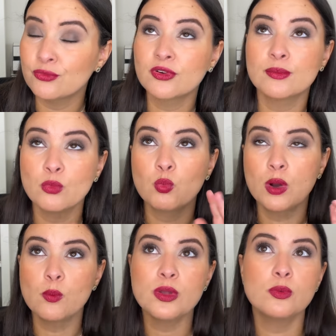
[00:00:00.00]
From
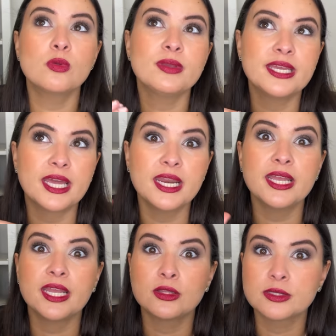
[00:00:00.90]
what we will be
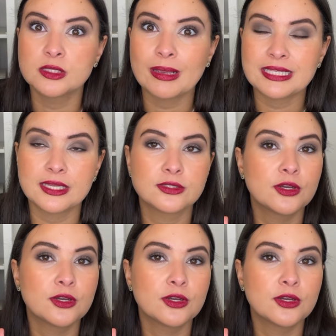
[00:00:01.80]
getting, it looks amazing.